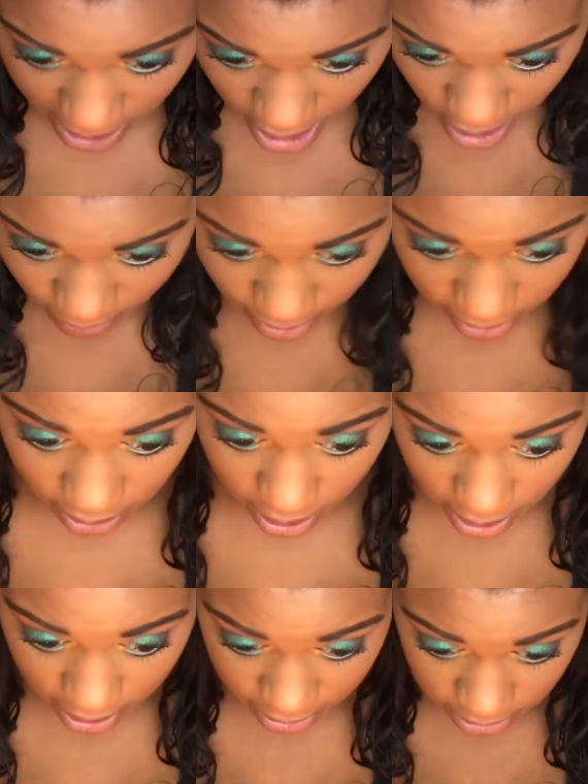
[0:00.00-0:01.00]
hair, but you
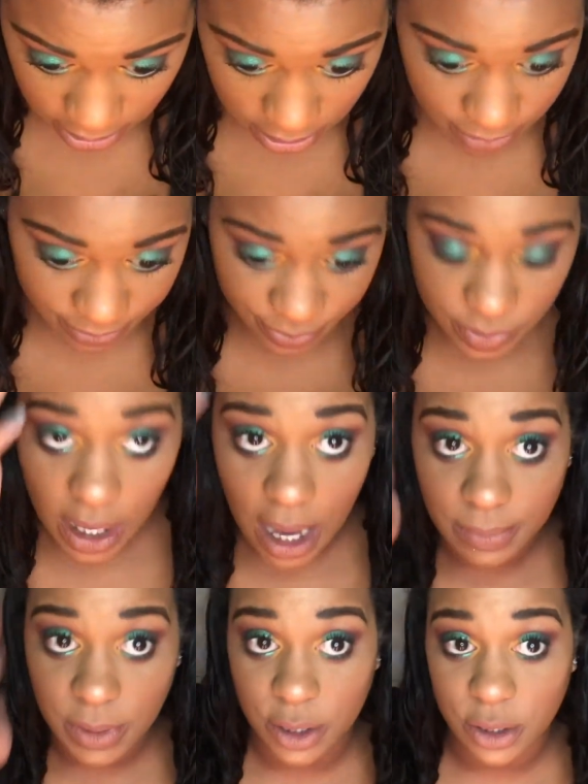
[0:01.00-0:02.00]
guys,
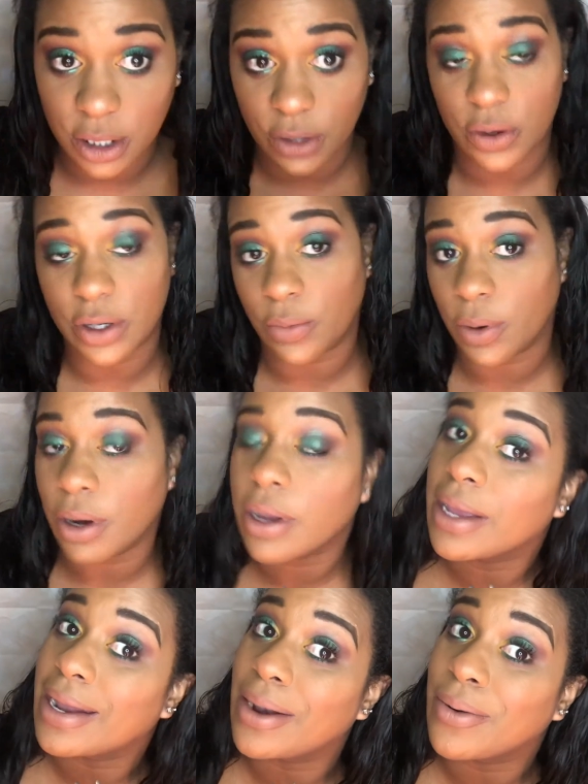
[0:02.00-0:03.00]
I'm literally going to work
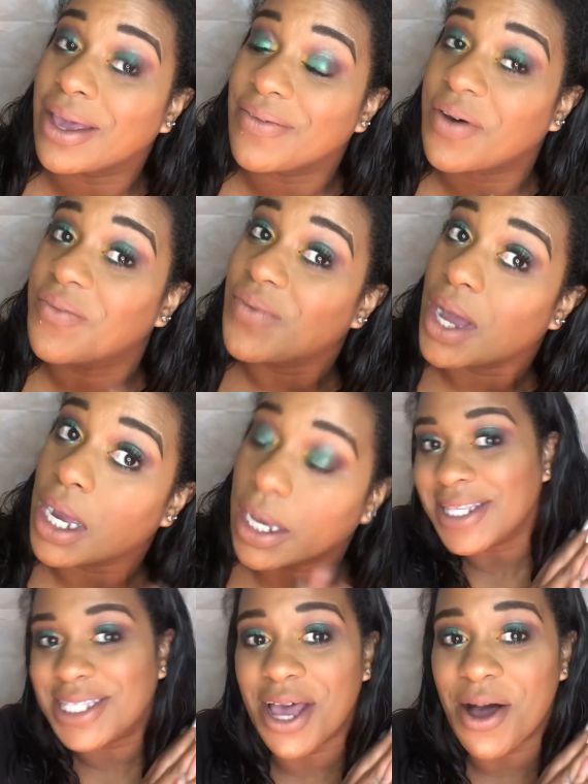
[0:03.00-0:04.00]
and I don't give up.
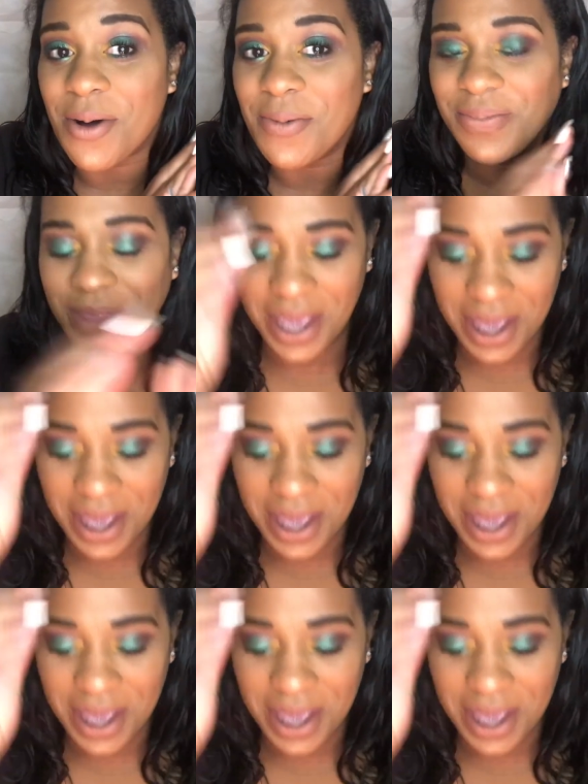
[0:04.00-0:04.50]
So,